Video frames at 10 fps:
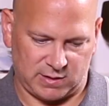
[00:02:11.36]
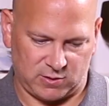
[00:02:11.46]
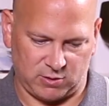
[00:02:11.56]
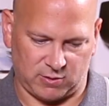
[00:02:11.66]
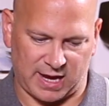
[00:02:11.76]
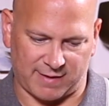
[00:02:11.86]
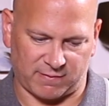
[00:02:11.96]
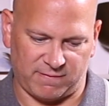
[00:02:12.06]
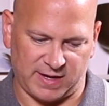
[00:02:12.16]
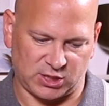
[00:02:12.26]
who have a
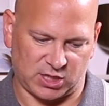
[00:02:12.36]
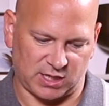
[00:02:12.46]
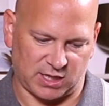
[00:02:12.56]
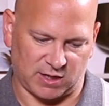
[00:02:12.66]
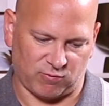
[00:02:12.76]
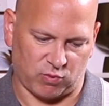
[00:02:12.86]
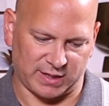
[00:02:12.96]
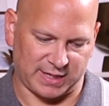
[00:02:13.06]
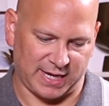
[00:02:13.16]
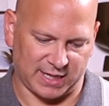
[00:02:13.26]
vision of
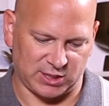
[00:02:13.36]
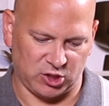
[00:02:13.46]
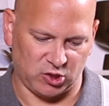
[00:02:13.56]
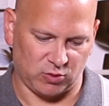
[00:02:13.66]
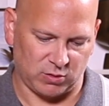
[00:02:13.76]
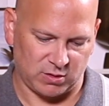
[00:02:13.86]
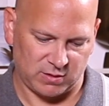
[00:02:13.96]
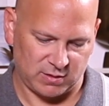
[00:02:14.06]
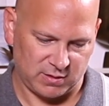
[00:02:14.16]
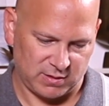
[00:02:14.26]
what they could do
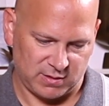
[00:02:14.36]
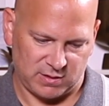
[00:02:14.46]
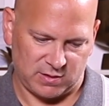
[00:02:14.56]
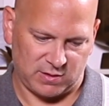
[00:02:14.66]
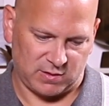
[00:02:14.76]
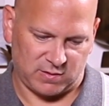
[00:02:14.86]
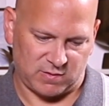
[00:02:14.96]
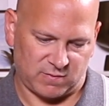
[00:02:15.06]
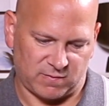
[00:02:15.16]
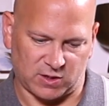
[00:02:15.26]

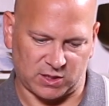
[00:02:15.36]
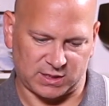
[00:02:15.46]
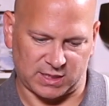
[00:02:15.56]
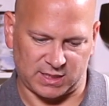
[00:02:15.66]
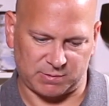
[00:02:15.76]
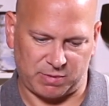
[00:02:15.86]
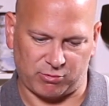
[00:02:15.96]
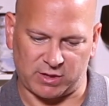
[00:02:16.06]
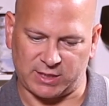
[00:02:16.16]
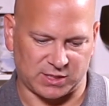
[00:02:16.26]
versus
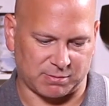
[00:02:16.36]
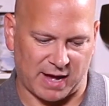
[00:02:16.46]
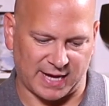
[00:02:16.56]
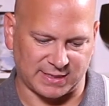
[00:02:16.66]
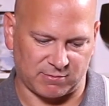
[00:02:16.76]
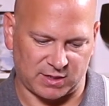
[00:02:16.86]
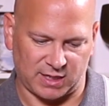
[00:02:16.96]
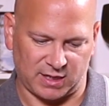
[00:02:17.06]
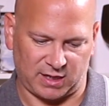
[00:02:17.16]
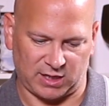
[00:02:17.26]
people that just buy
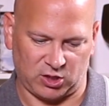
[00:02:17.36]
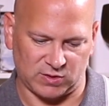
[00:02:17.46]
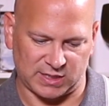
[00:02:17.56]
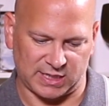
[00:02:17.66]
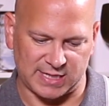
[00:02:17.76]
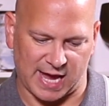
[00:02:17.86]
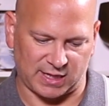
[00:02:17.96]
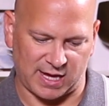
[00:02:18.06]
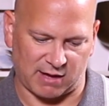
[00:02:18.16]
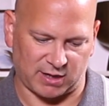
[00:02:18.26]
something and use it
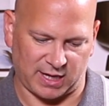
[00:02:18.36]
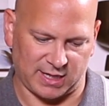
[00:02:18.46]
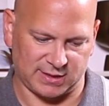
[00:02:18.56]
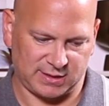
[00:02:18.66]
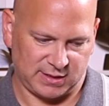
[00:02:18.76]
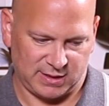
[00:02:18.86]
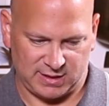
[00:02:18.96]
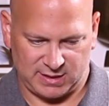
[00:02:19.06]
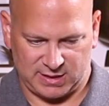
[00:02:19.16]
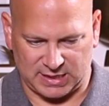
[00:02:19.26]
exactly how it is
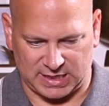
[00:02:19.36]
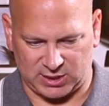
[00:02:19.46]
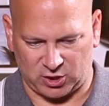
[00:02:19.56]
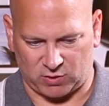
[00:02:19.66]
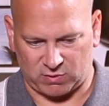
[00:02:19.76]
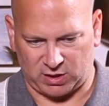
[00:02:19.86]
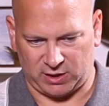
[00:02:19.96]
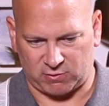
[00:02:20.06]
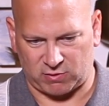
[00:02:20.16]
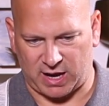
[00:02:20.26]
and don't really
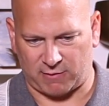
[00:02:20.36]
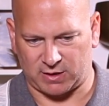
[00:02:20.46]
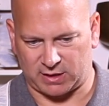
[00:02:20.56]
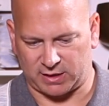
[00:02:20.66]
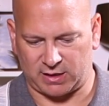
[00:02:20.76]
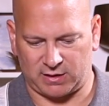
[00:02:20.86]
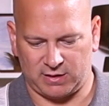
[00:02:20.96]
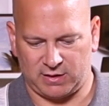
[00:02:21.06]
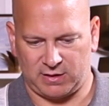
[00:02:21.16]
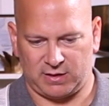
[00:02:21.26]
create with it.
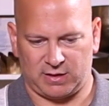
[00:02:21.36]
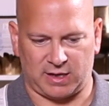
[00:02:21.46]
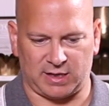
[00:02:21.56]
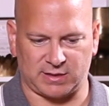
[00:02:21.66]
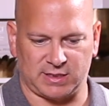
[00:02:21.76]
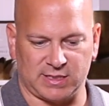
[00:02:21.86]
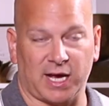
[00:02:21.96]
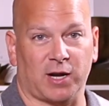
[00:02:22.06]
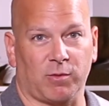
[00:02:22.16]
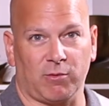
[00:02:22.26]
As a
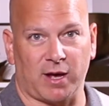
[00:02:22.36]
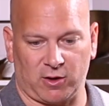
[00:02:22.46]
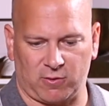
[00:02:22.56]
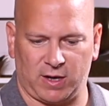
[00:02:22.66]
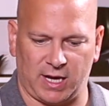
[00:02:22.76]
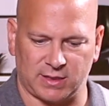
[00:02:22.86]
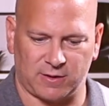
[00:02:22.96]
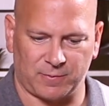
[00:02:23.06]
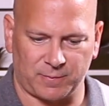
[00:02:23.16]
designer, we want to create.